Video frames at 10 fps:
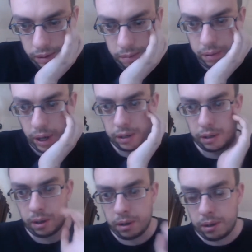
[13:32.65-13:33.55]
Press
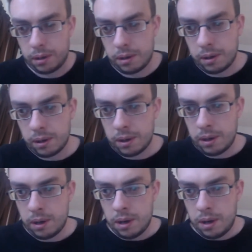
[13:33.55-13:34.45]
studs.
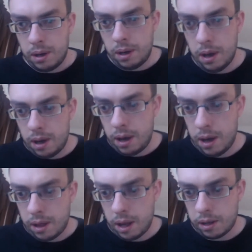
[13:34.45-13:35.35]

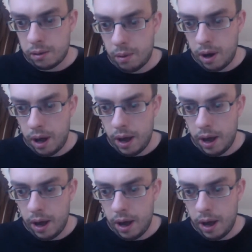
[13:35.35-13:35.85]
Yeah, that's what